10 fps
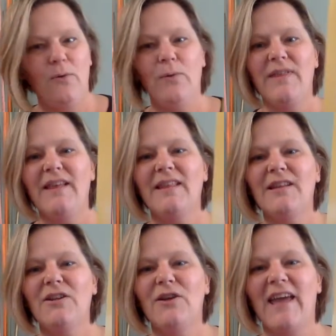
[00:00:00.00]
with a
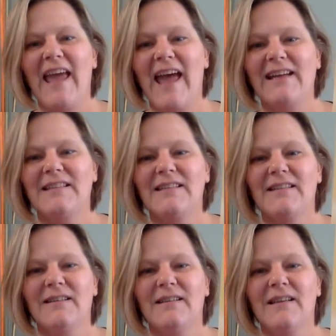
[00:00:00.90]
little cat.
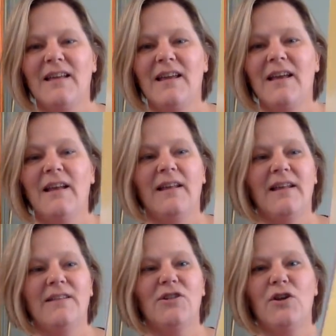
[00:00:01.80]

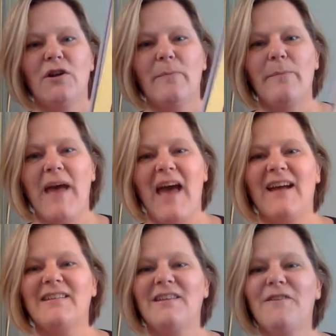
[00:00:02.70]
Let's turn it
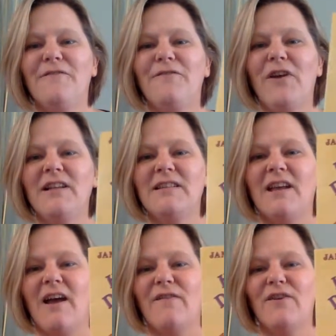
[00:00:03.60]
back to the front
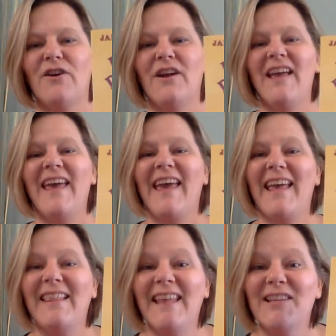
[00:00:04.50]
cover
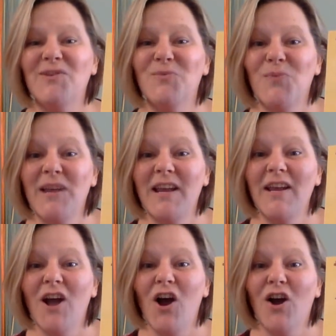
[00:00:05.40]
and let's read
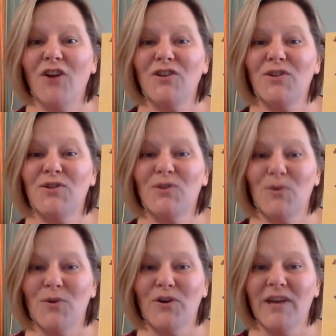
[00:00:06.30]
our
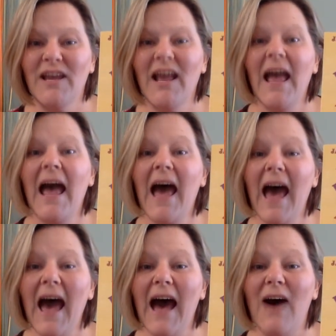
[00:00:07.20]
story.
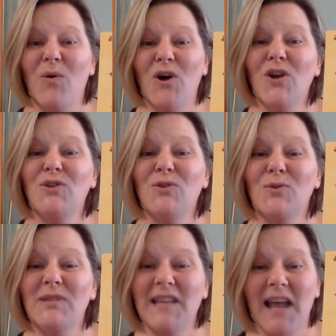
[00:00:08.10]
How
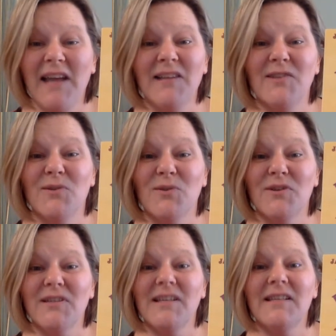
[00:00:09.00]
do
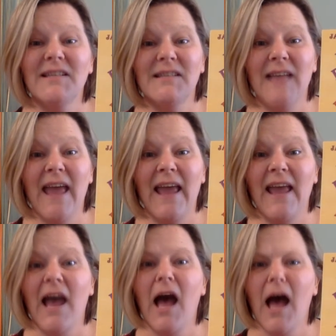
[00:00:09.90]
dinosaurs say
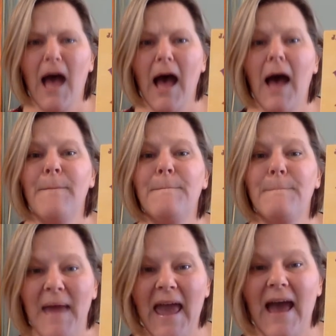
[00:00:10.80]
I'm
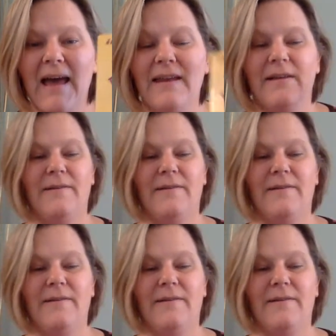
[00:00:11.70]
mad?